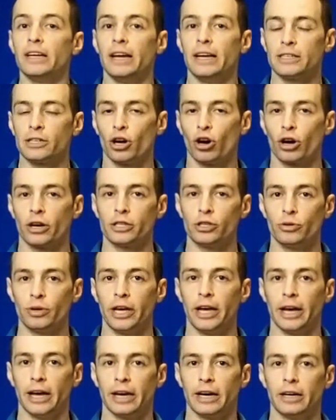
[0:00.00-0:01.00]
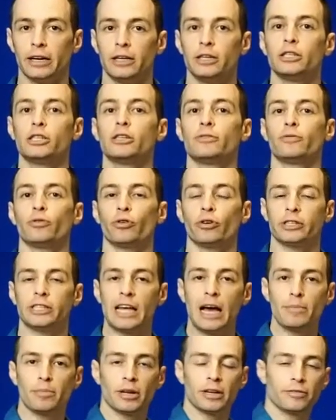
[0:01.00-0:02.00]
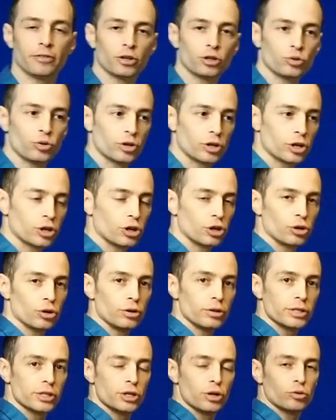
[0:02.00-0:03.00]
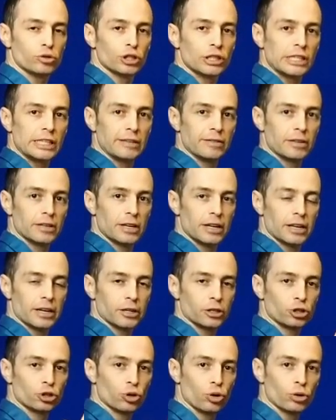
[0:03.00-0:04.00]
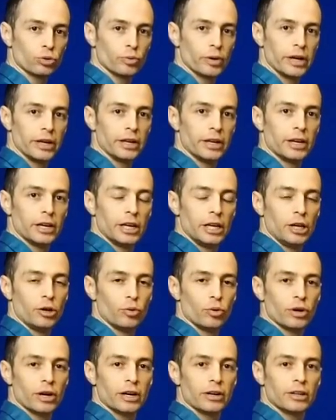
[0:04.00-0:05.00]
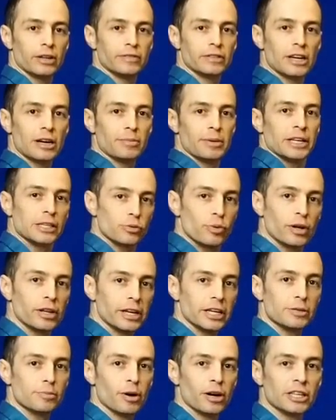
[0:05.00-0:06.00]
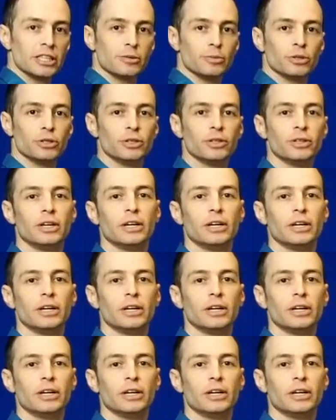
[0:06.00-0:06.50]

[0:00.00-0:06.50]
it as hard as you can. So for example, if you're doing curls, you don't just lift it in a controlled way, you want to lift it up as quickly as possible.